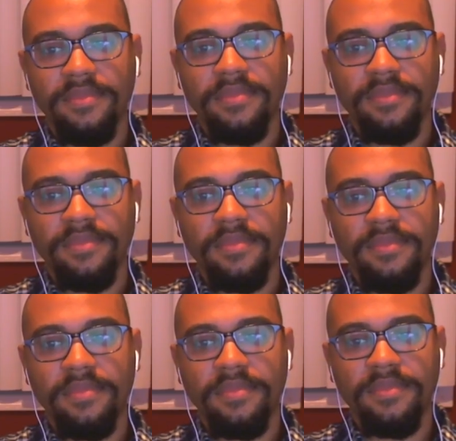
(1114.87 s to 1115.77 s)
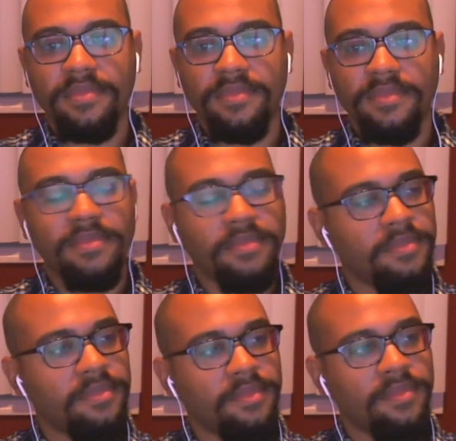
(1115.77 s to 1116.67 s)

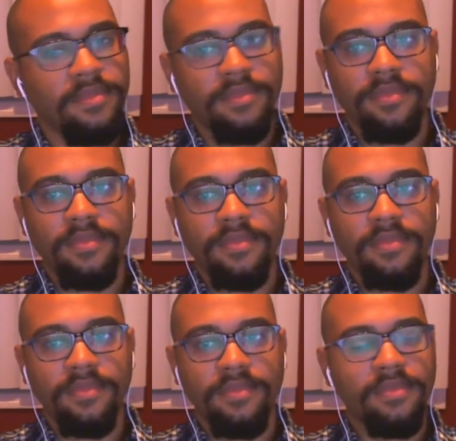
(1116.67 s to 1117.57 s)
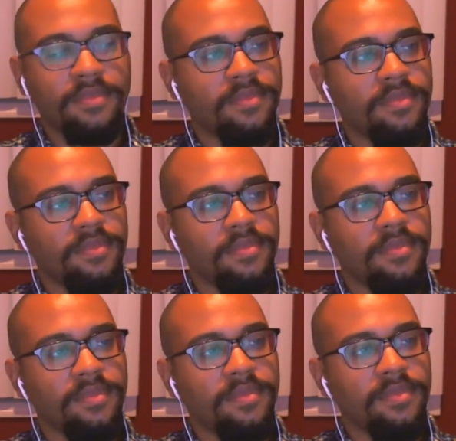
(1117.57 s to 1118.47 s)

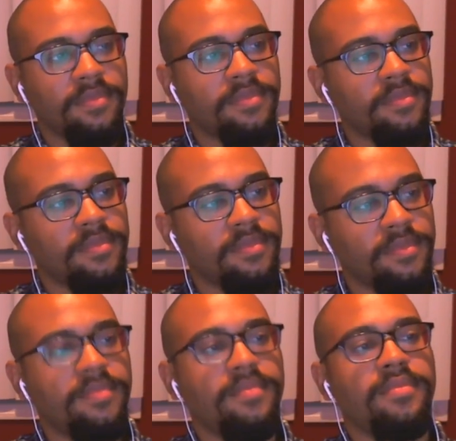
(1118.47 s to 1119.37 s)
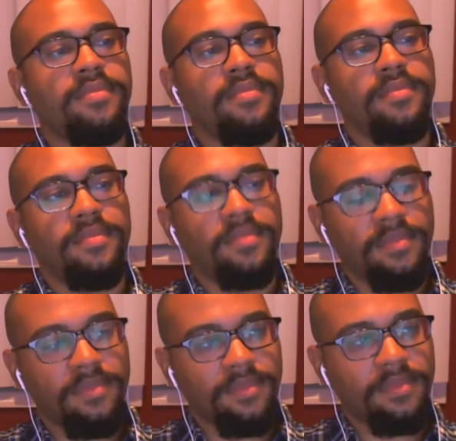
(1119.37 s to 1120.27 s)

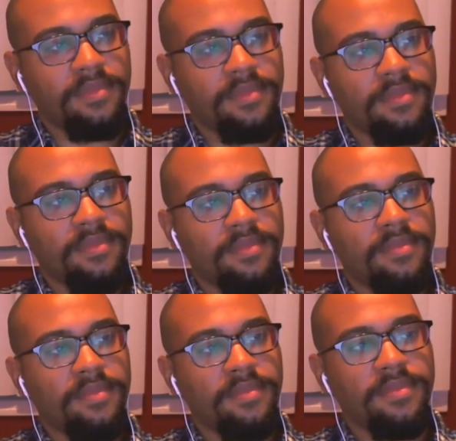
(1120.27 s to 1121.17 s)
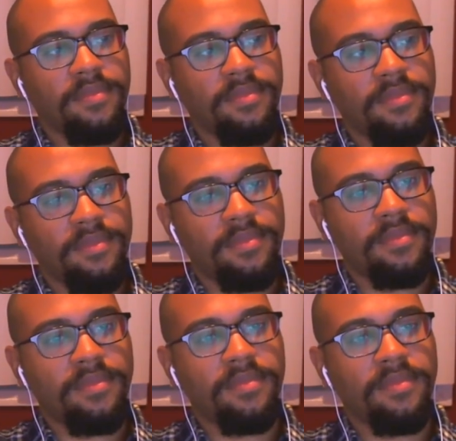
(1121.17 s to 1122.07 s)

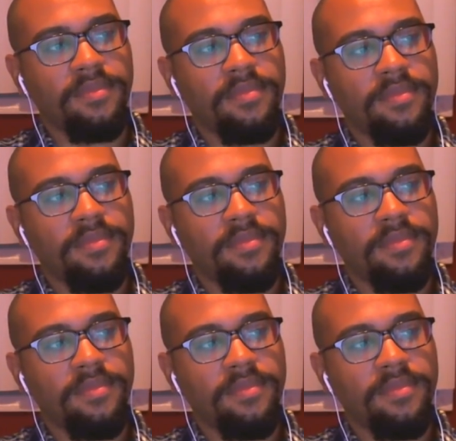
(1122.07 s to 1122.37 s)
(not speaking)